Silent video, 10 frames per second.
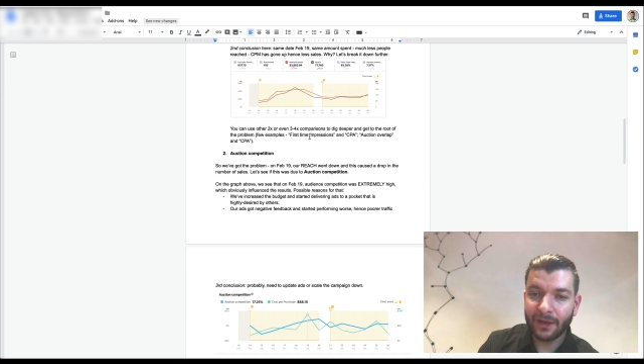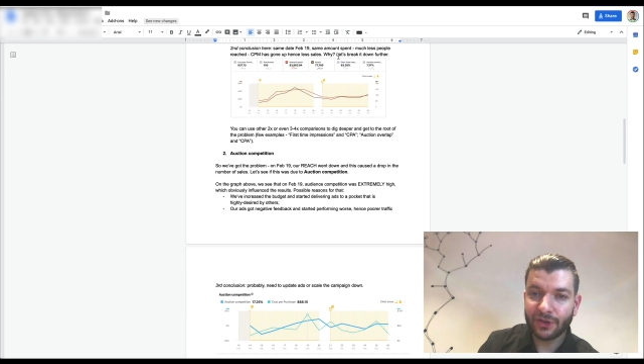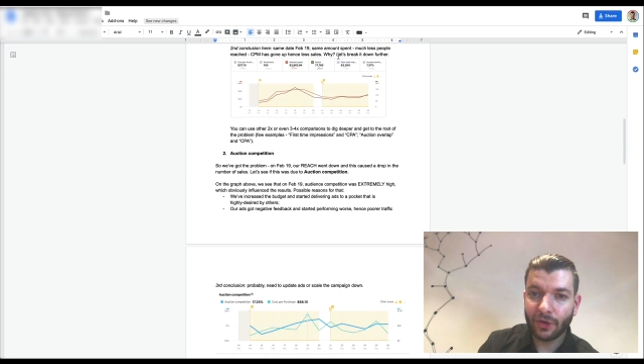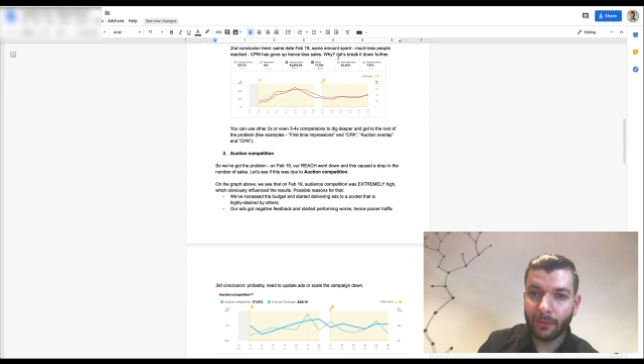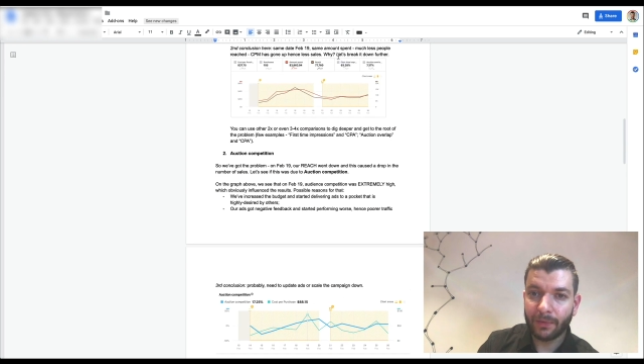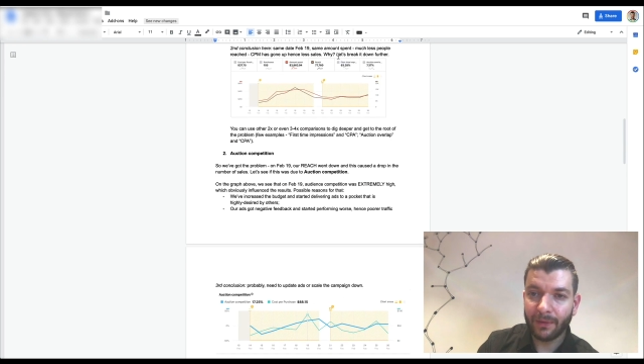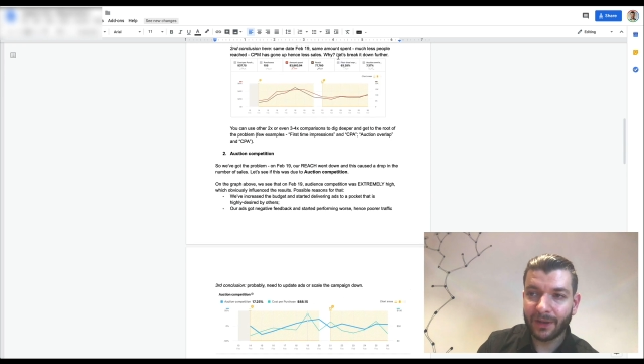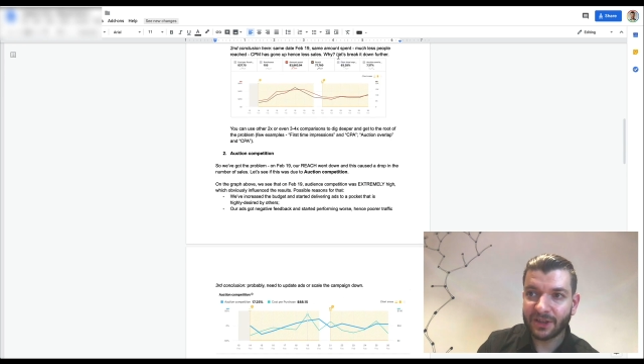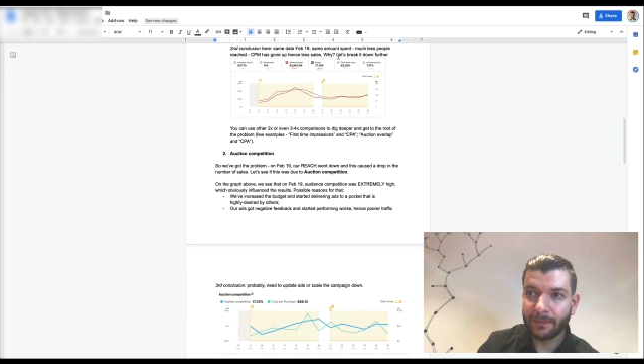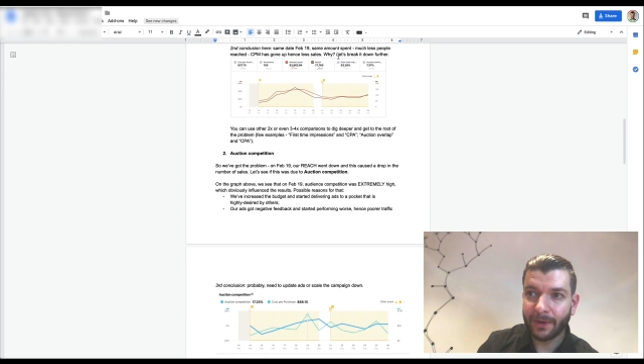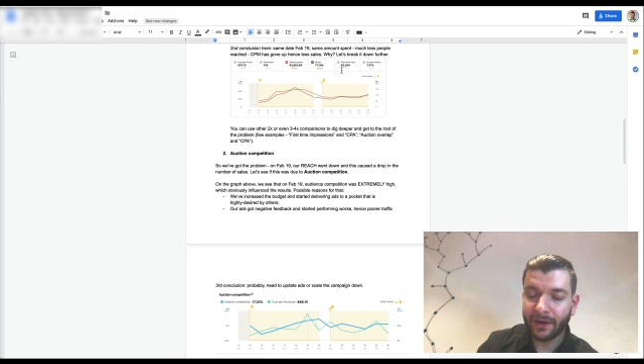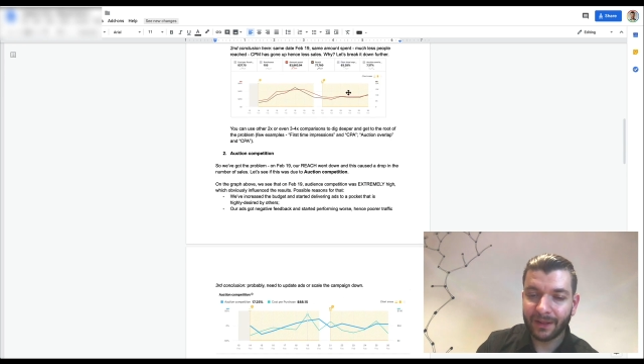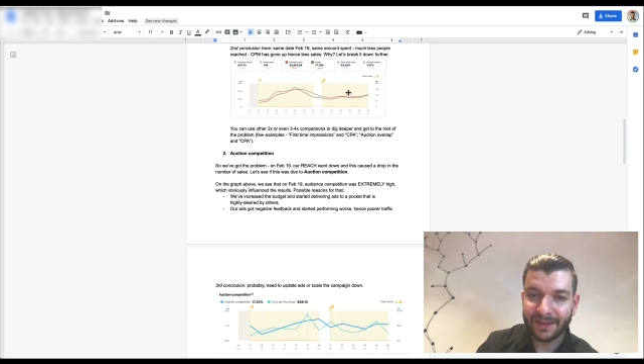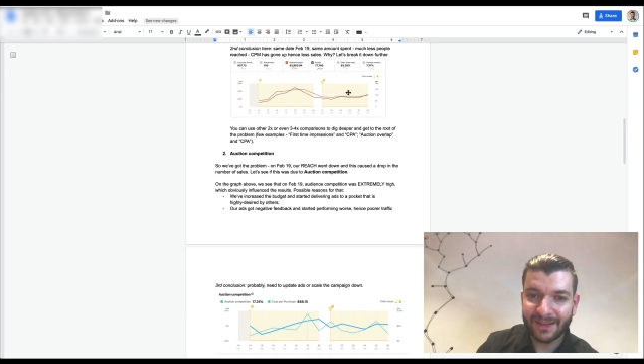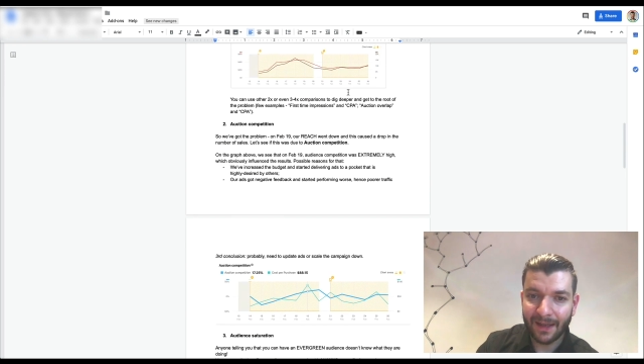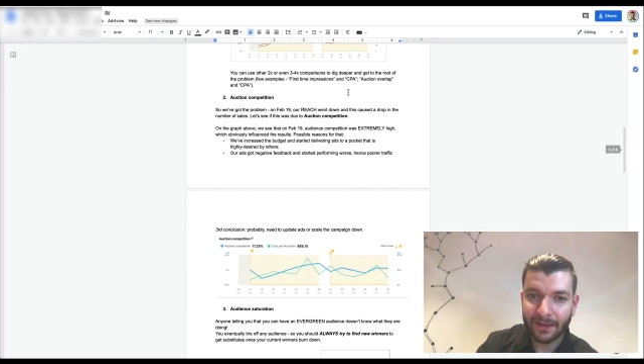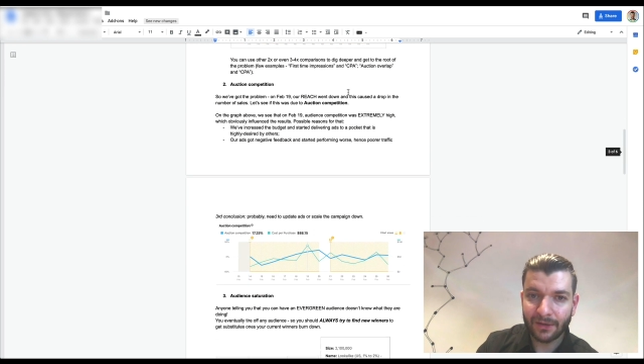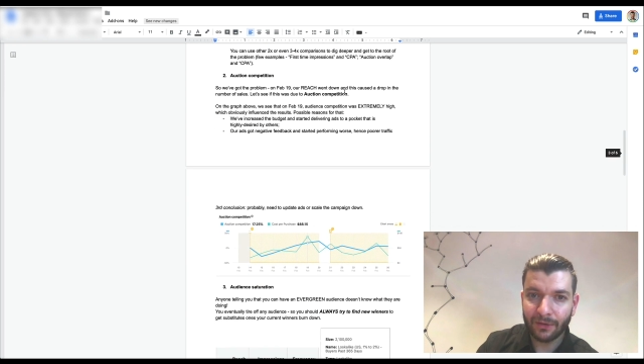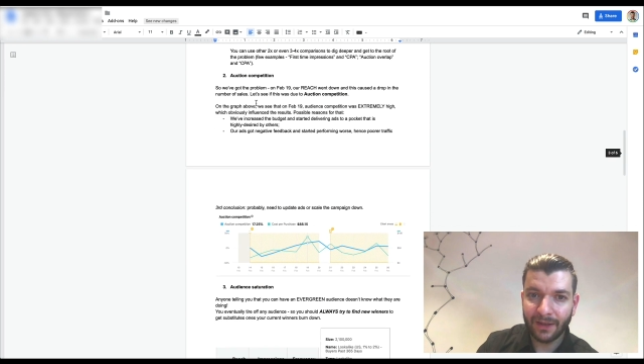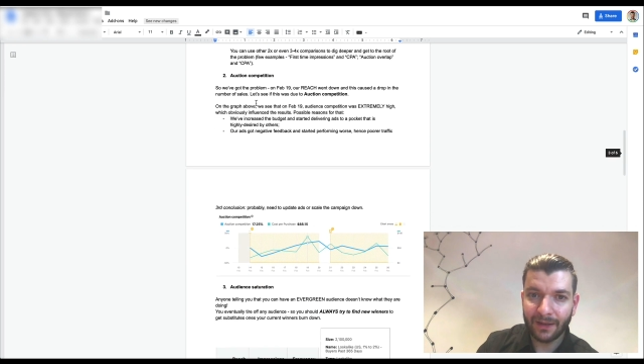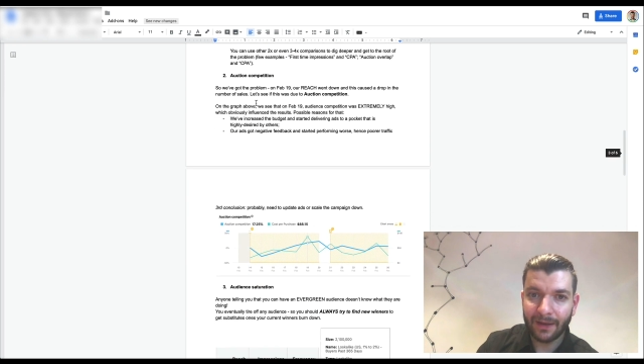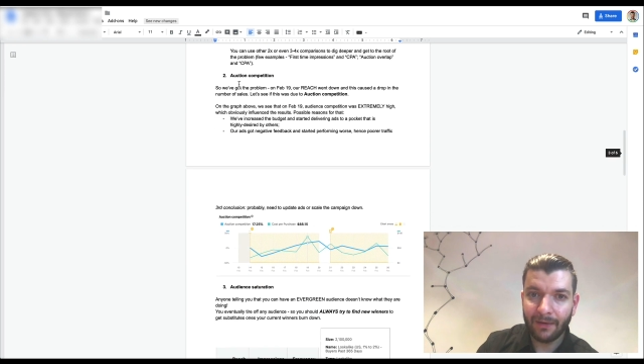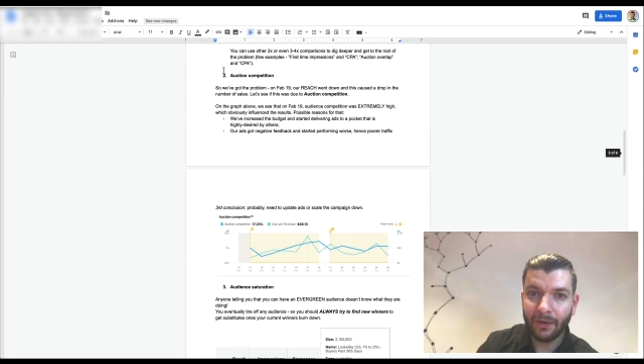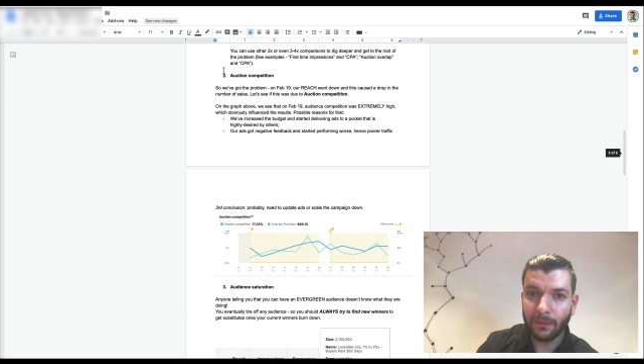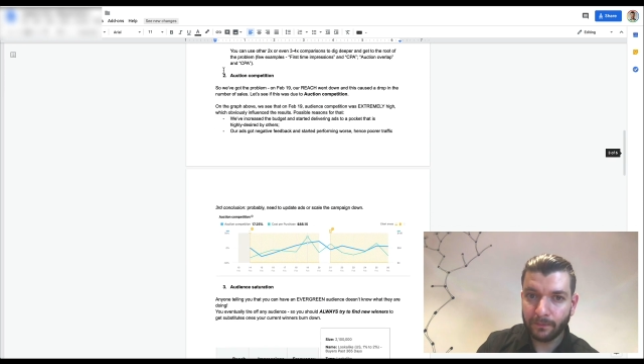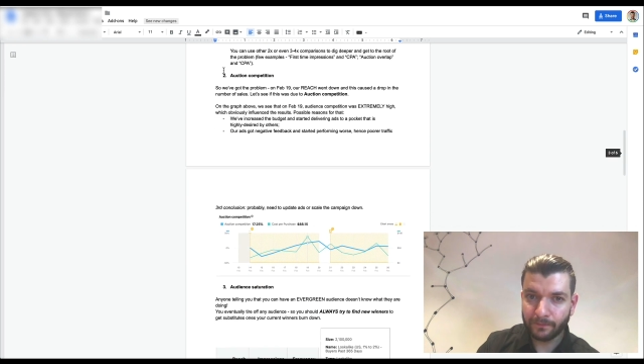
So pretty much comparing the stats on that level.